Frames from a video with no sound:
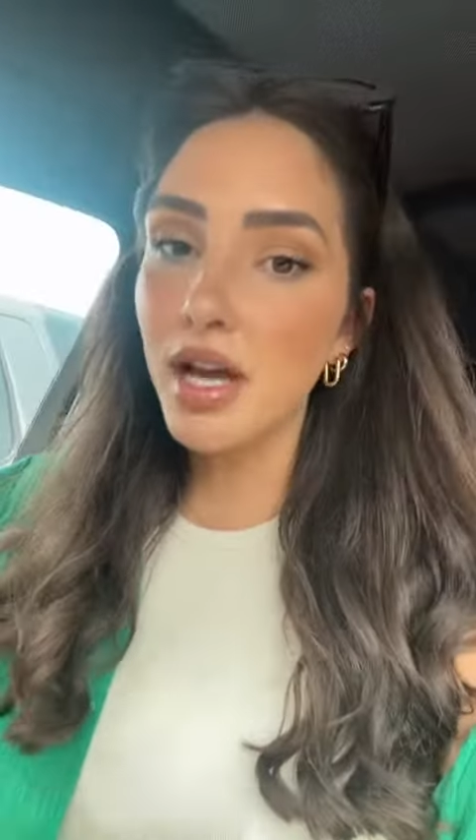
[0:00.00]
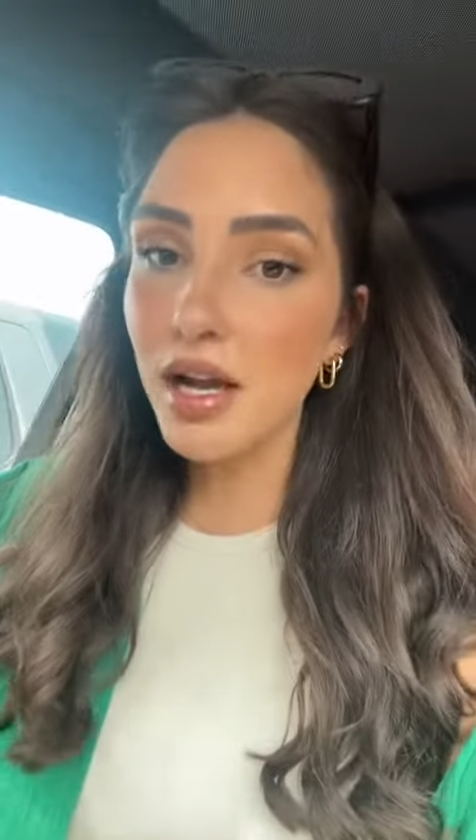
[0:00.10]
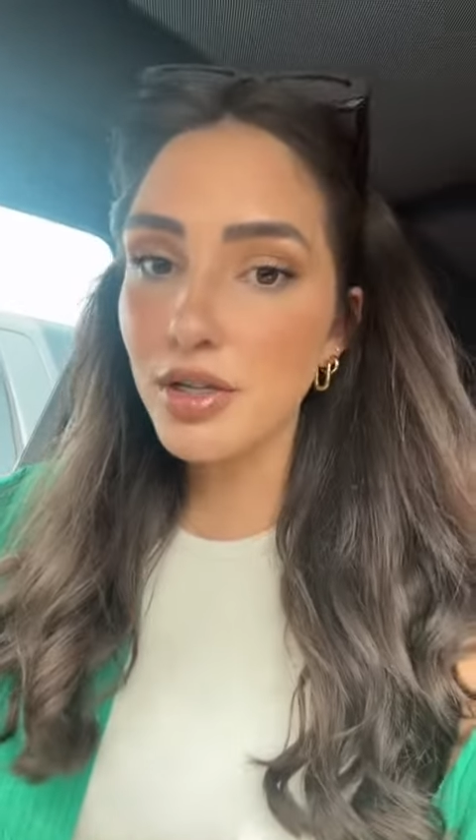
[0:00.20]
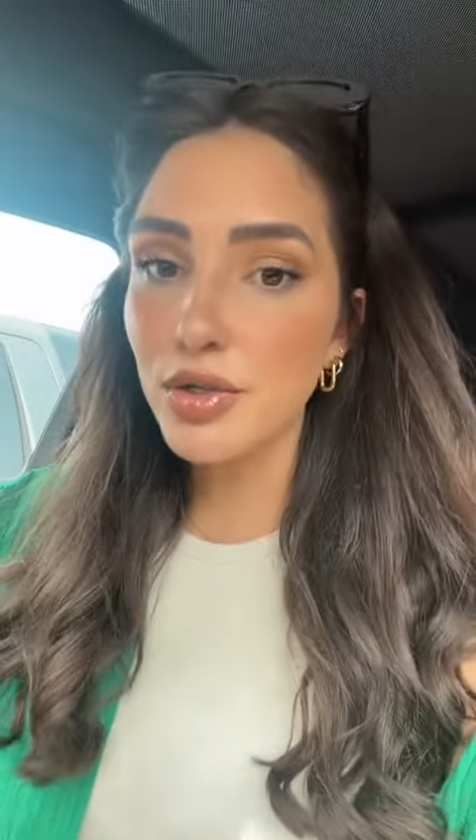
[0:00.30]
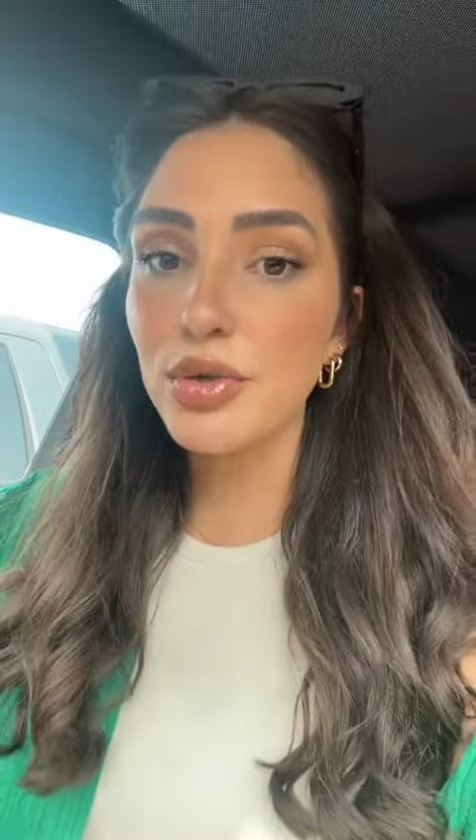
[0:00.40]

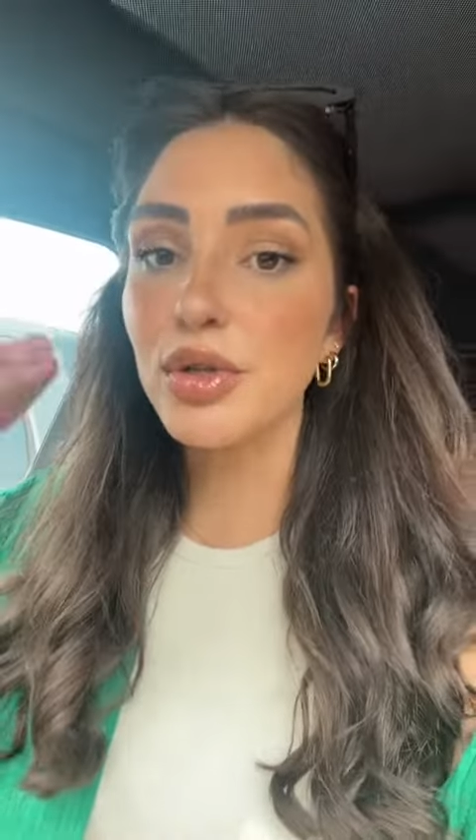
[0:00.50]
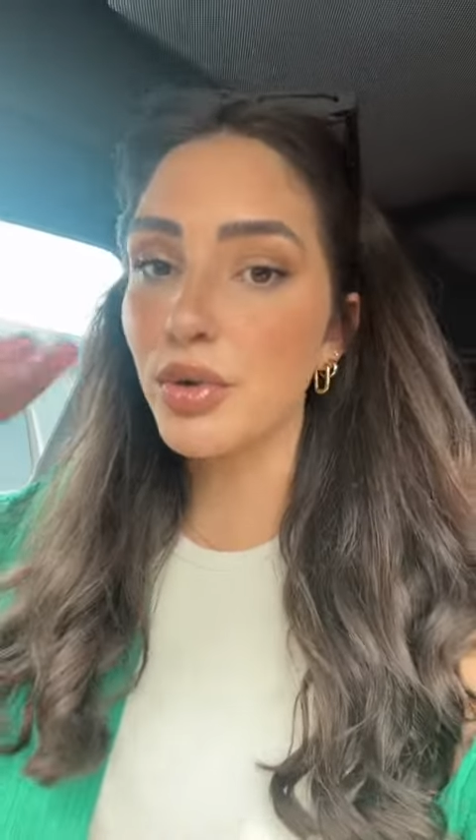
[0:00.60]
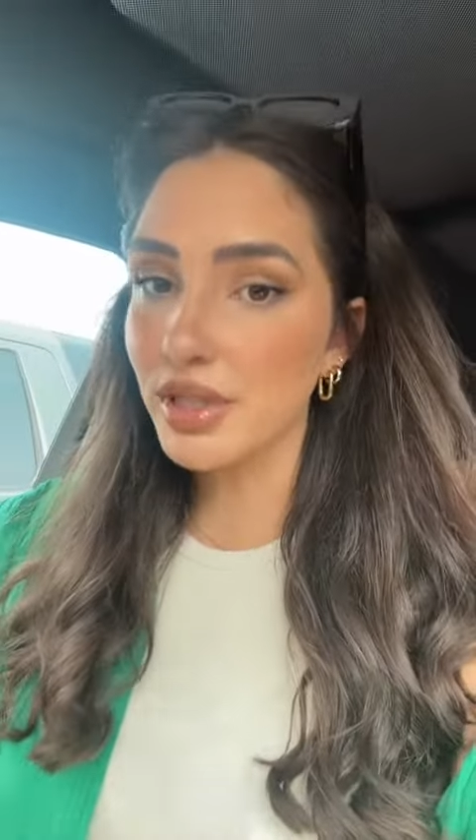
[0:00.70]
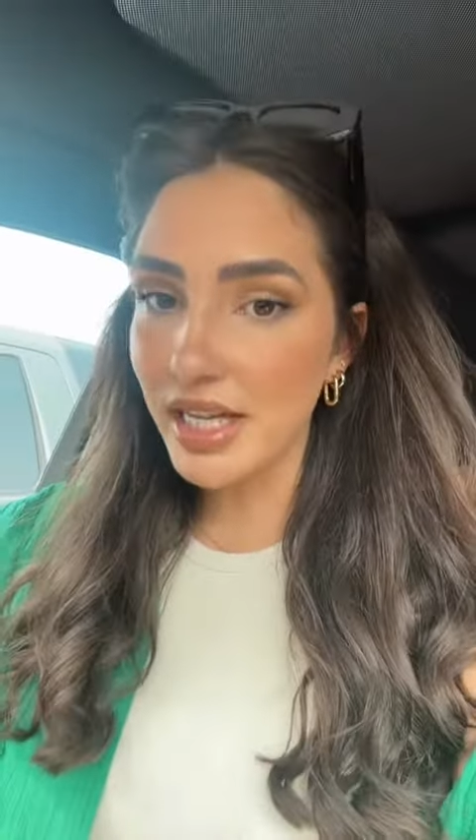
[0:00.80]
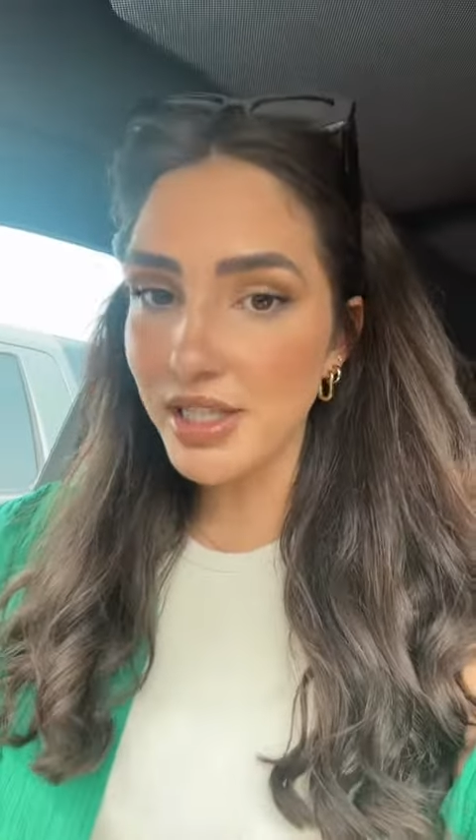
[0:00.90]
talked to
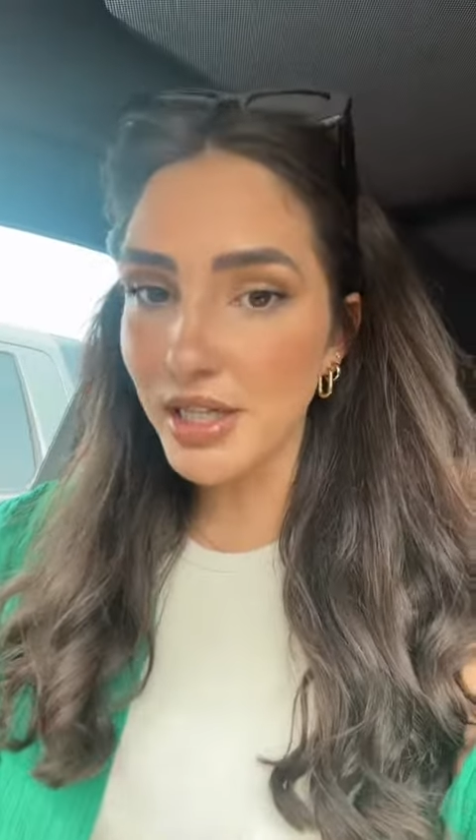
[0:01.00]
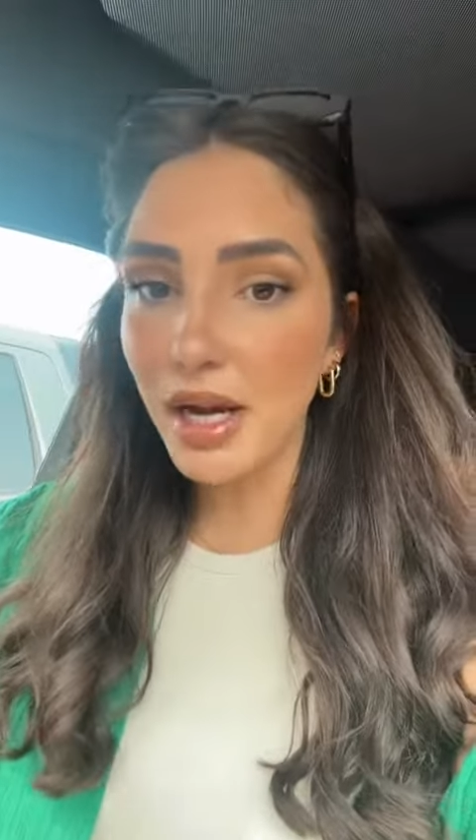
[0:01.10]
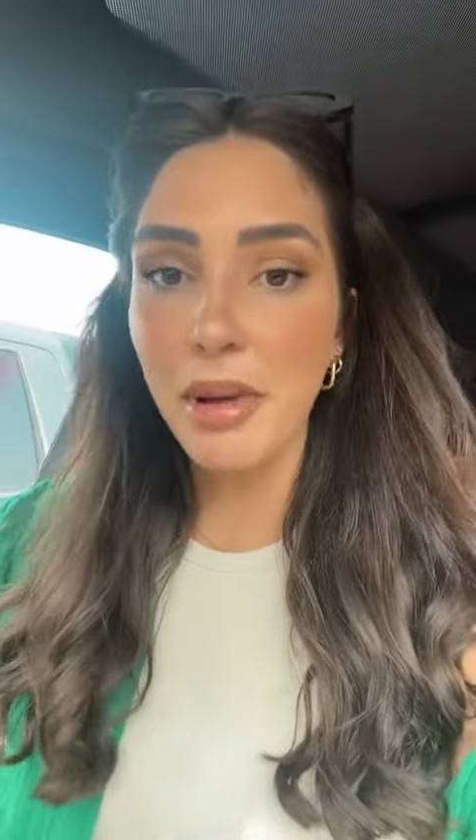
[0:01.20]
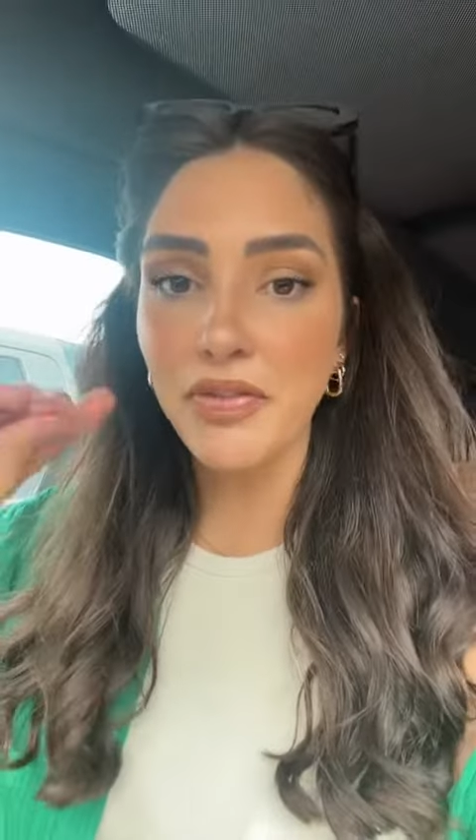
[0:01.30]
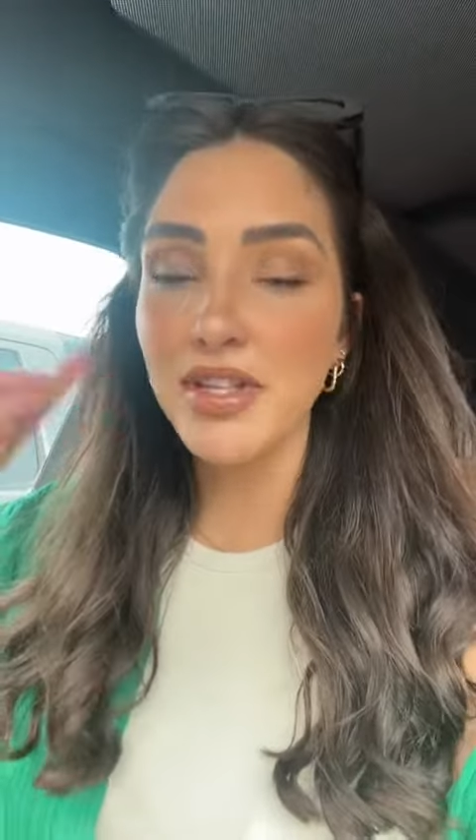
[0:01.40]
your lender
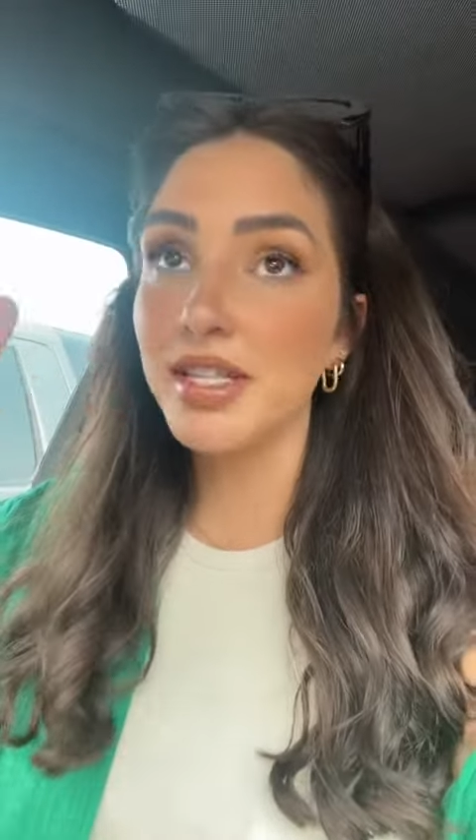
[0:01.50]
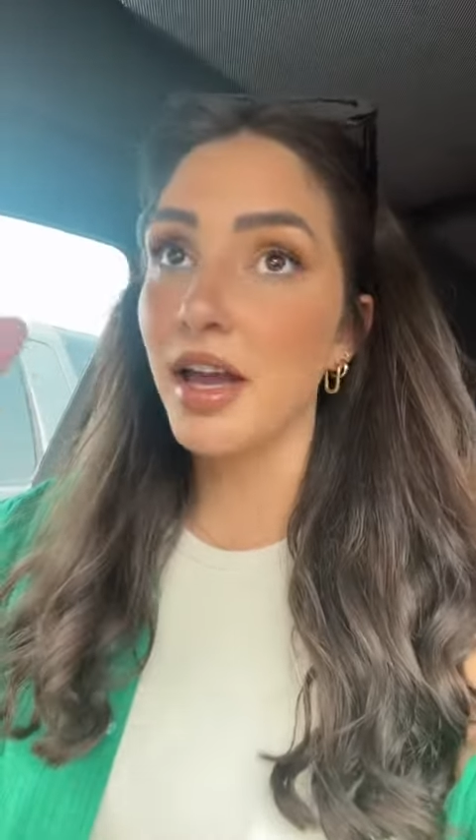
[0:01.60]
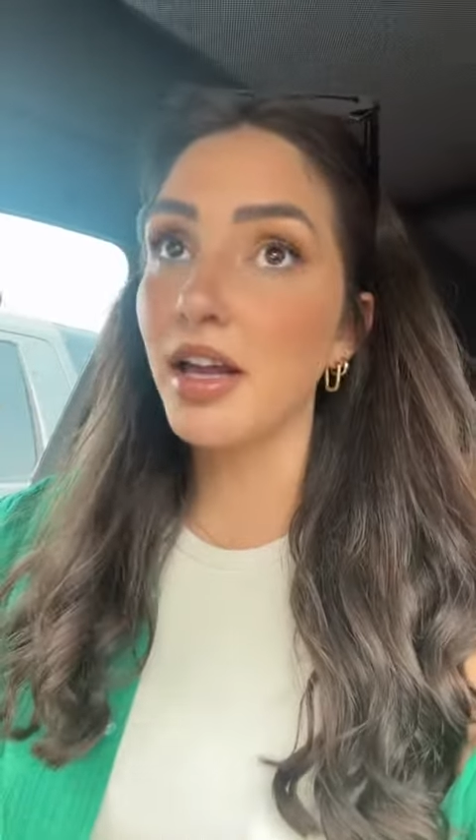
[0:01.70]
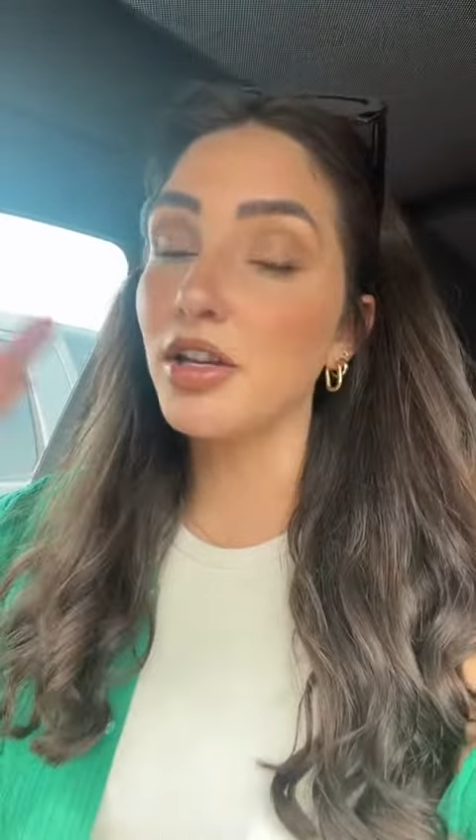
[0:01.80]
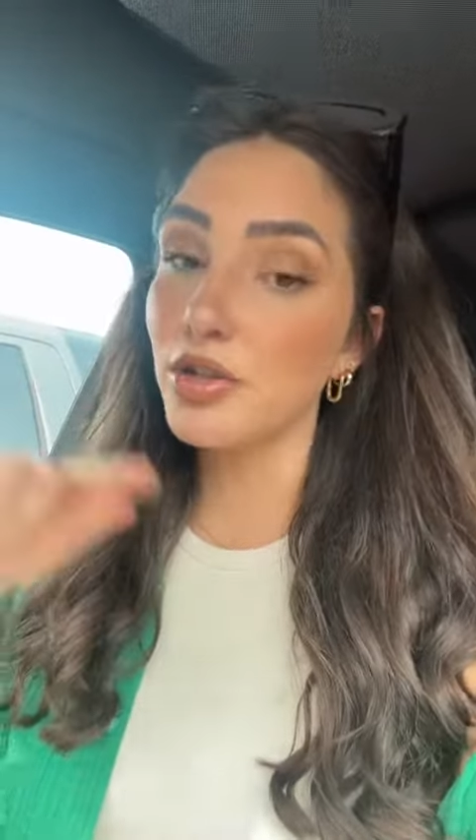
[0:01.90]
about this yet, you